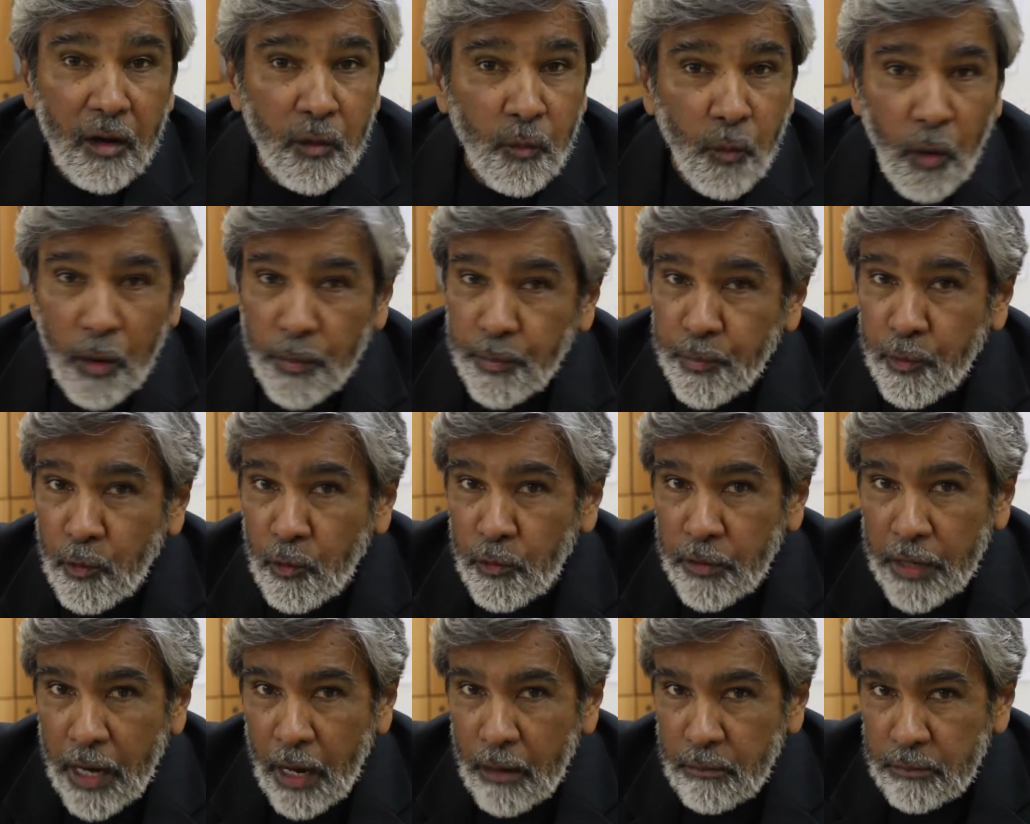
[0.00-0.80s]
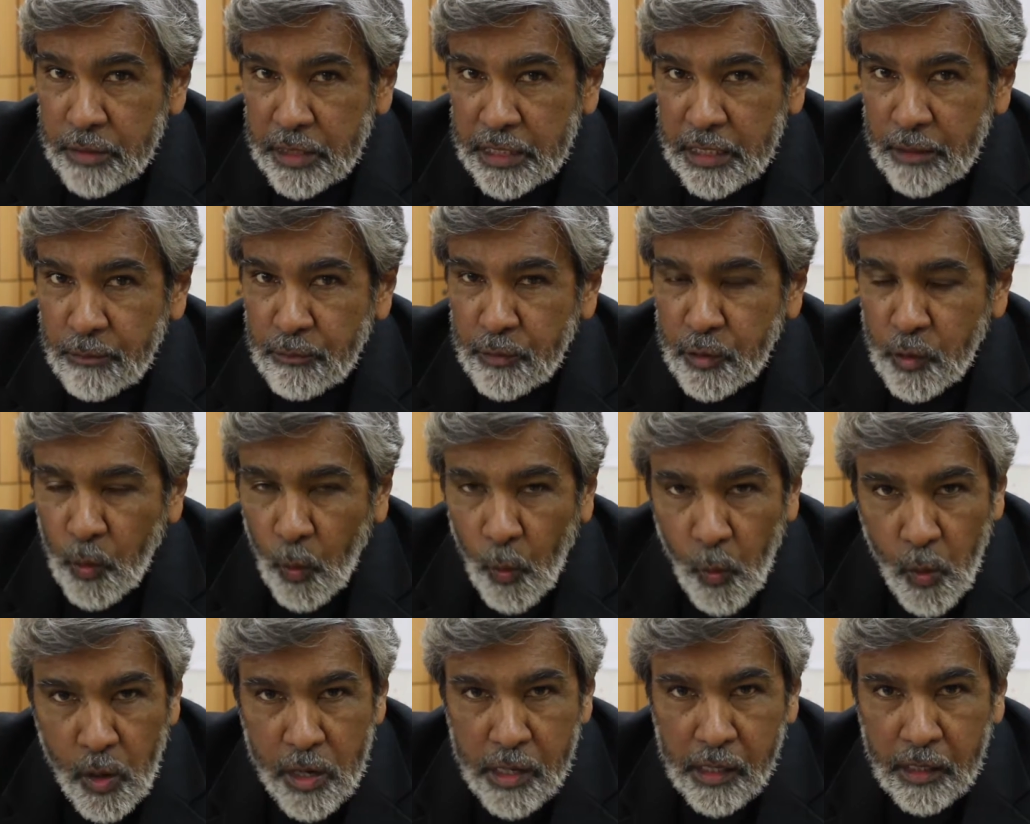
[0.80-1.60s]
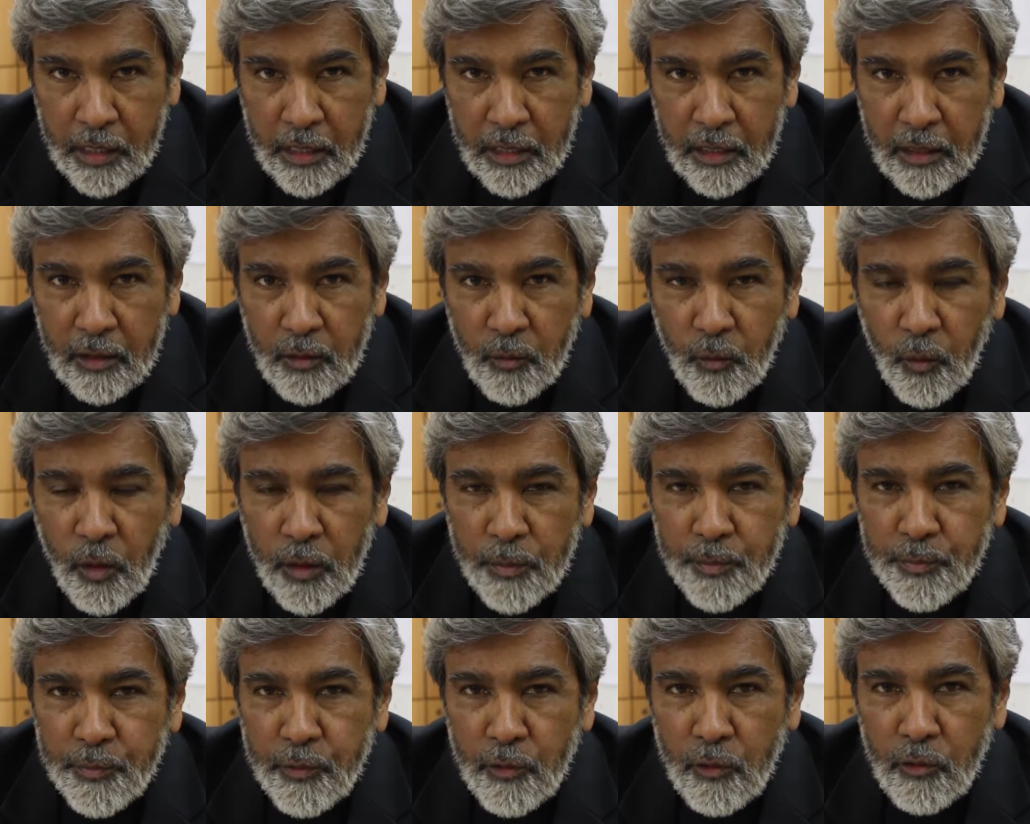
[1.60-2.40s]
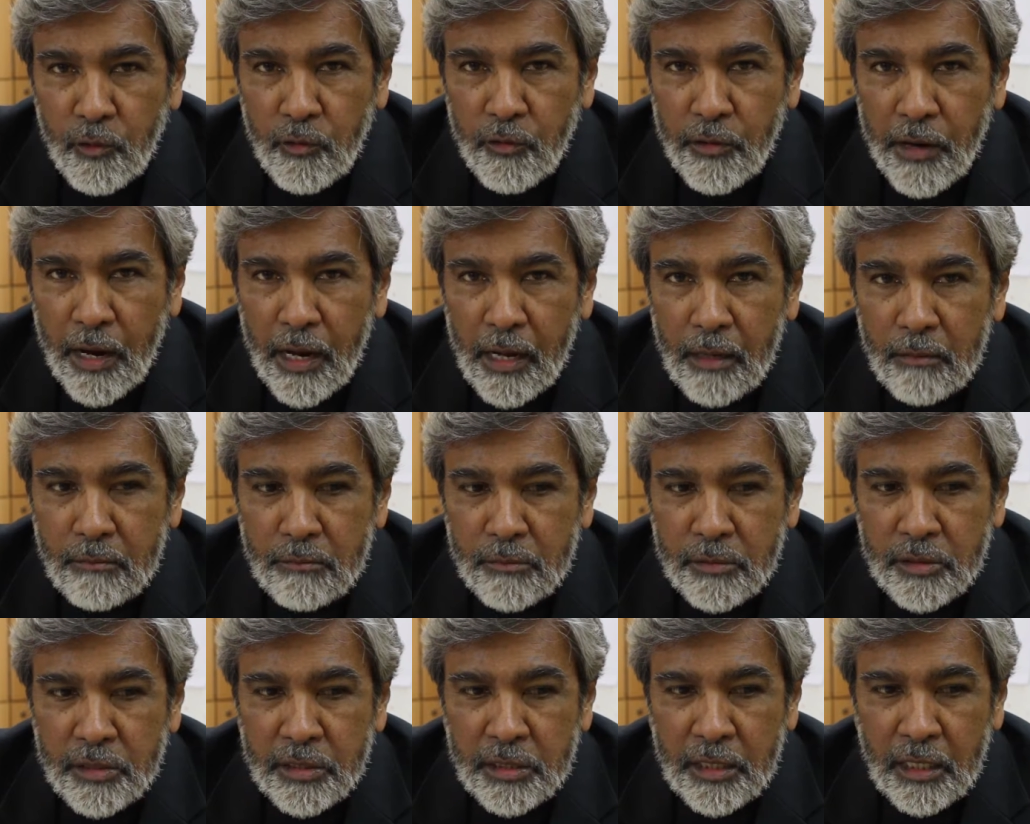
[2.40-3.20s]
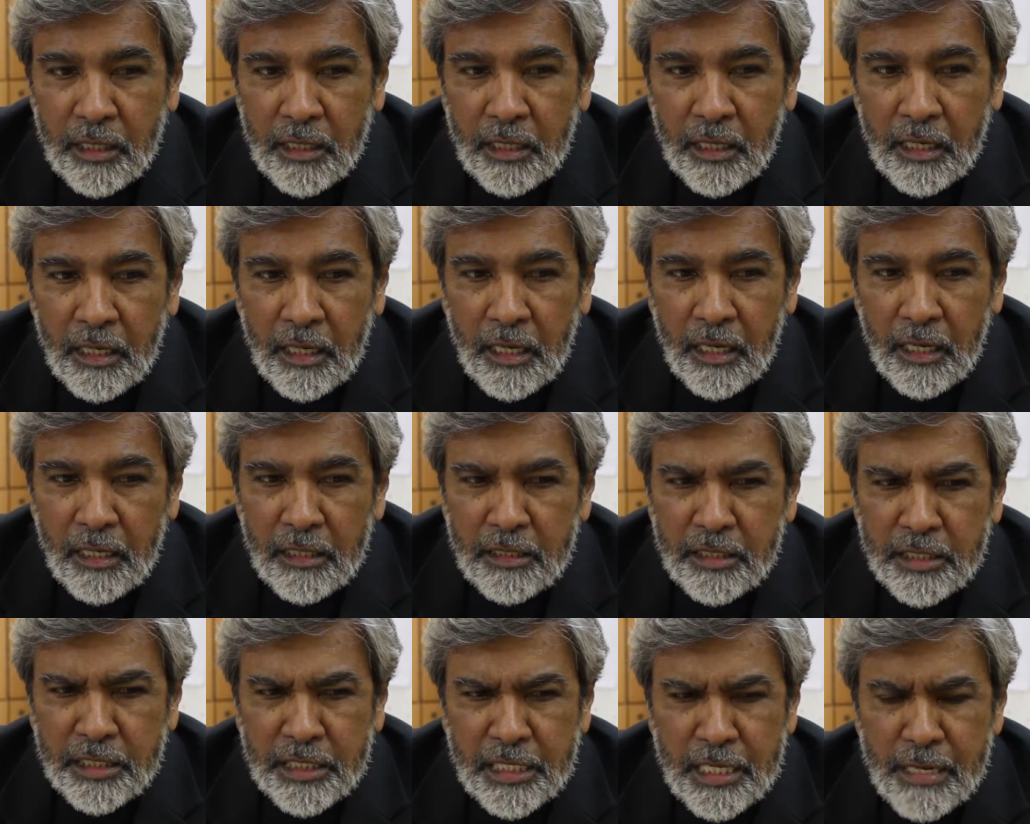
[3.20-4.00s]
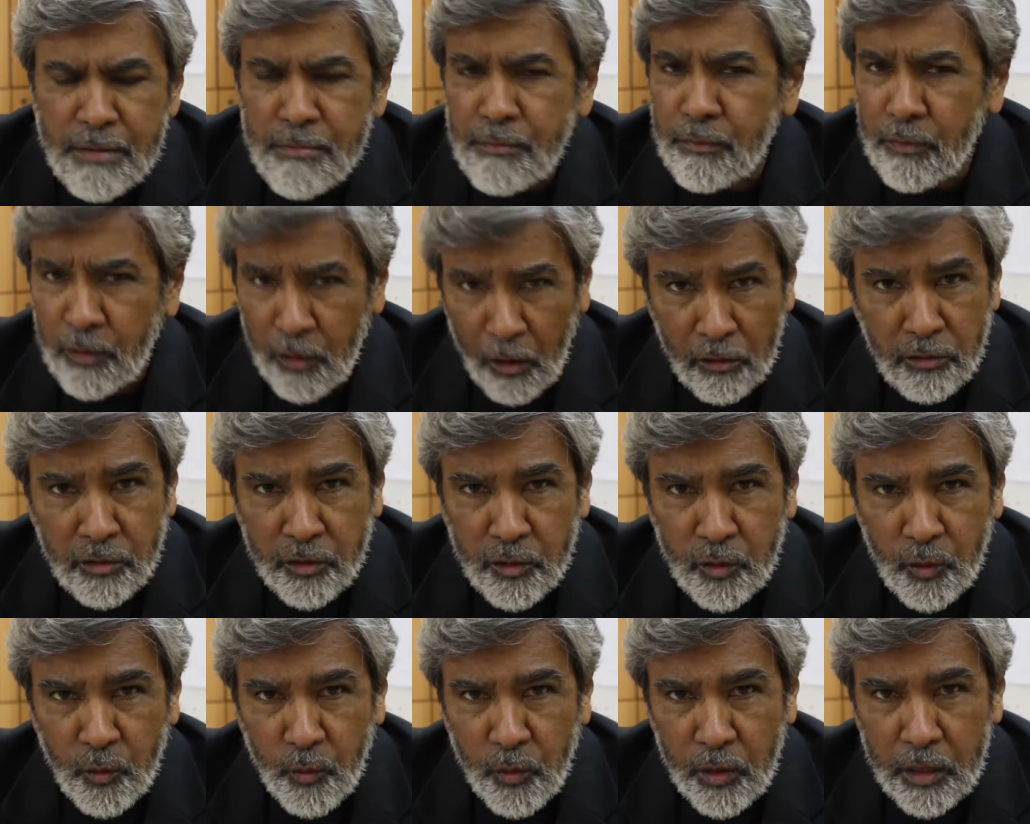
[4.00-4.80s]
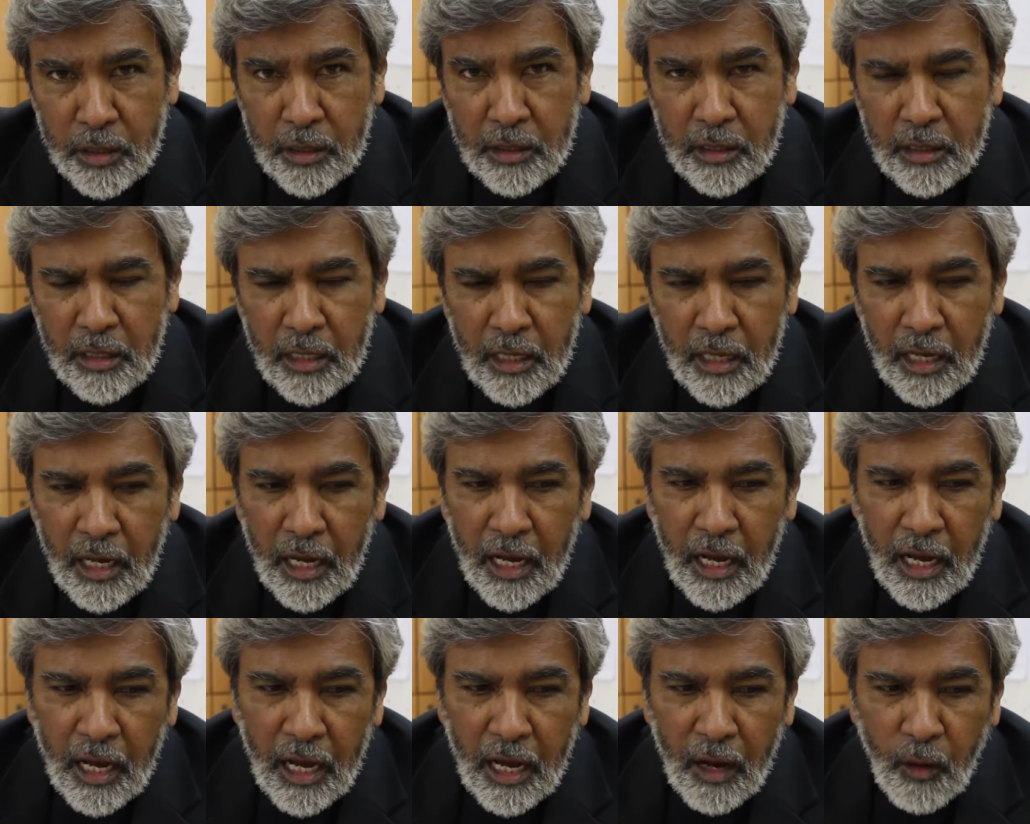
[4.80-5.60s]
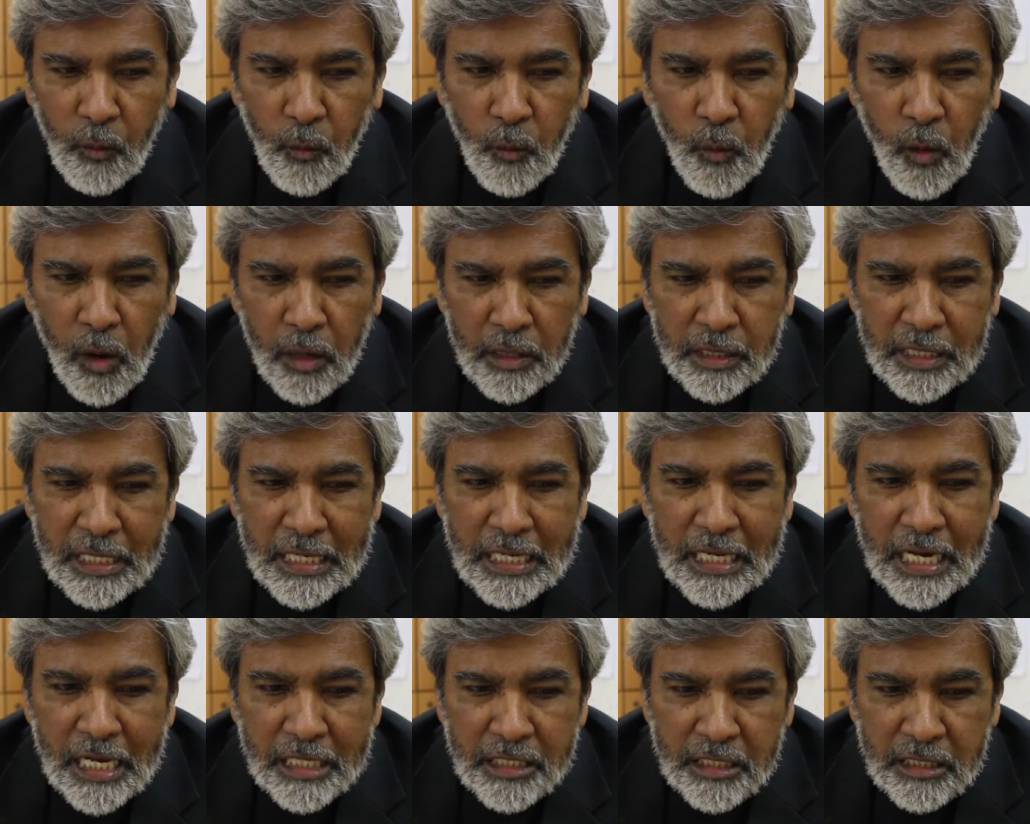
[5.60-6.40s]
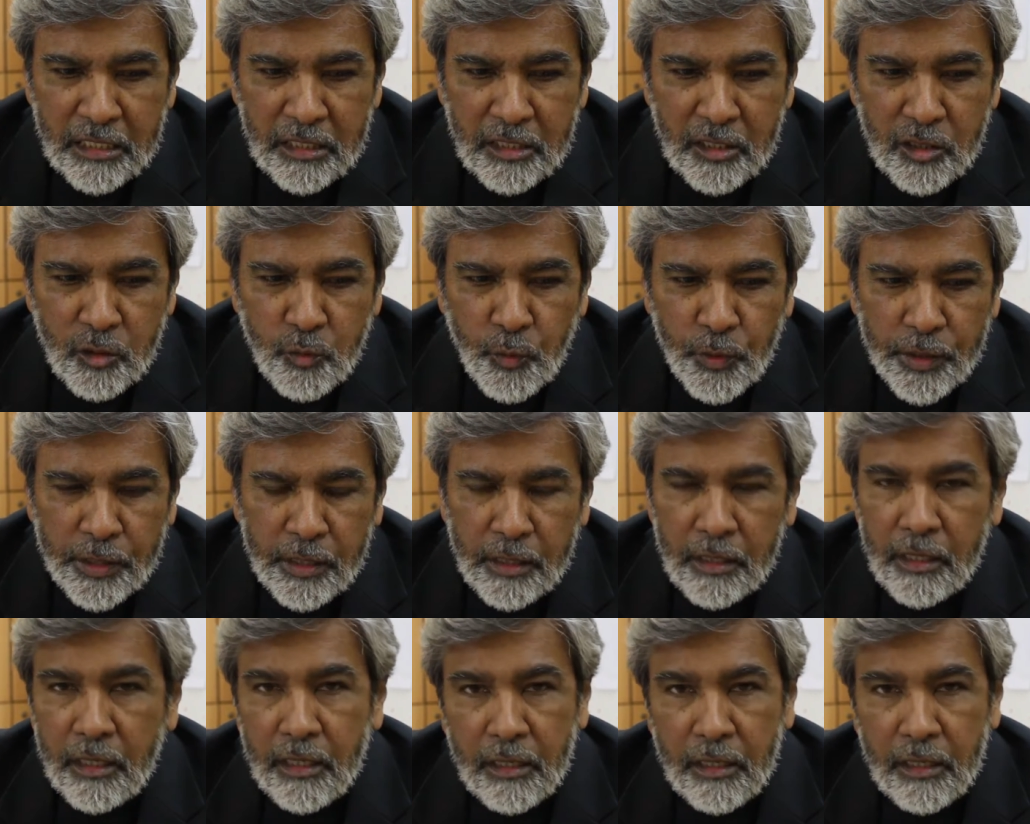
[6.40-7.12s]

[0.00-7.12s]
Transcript: what programs seem to work, what programs seem not to work, what lessons we could